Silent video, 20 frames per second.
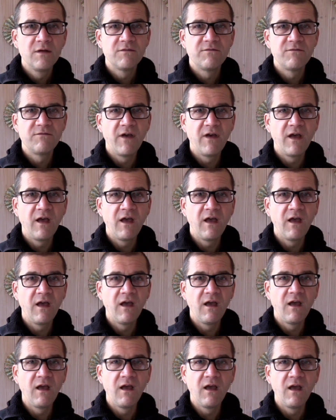
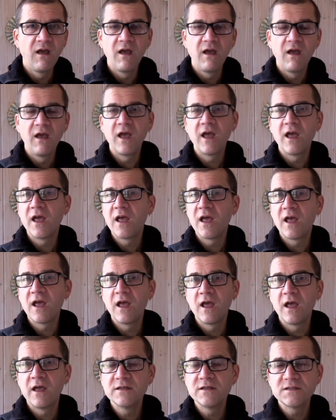
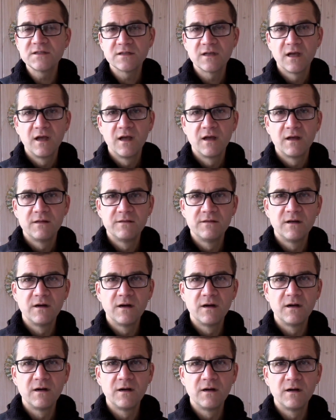face
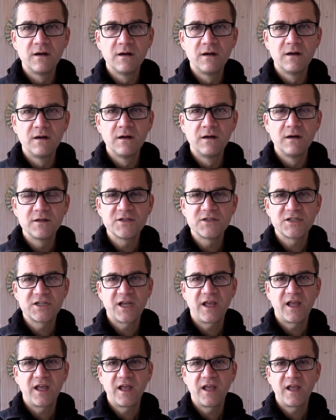the
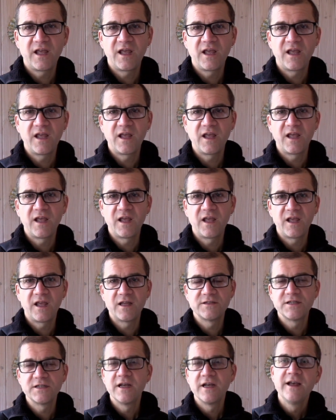
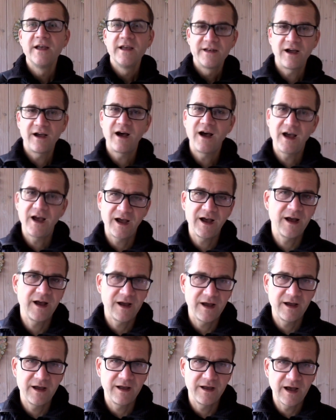change? Now,
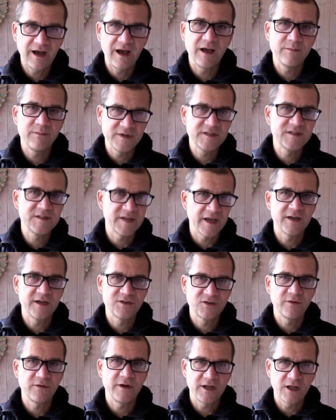I'm
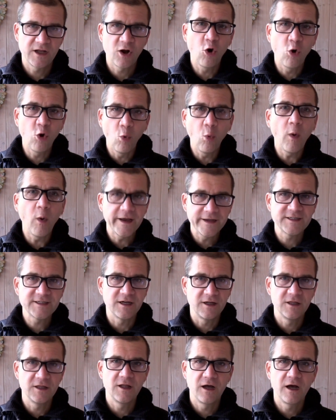exaggerating quite
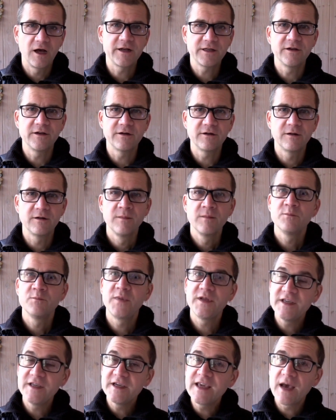a lot here,
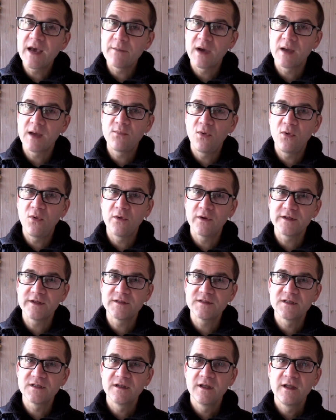but you get my
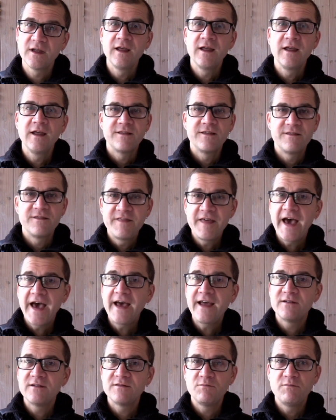point.
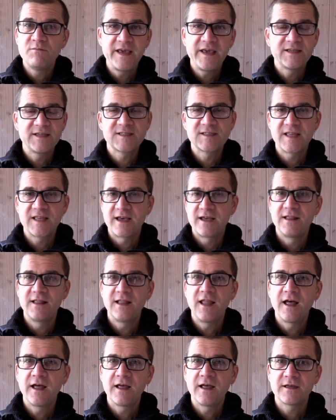That makes that
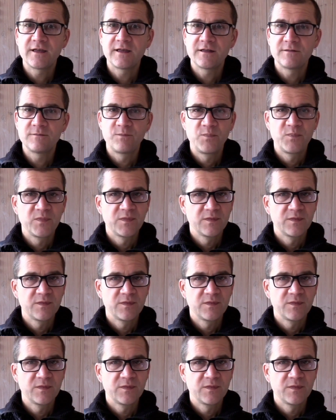line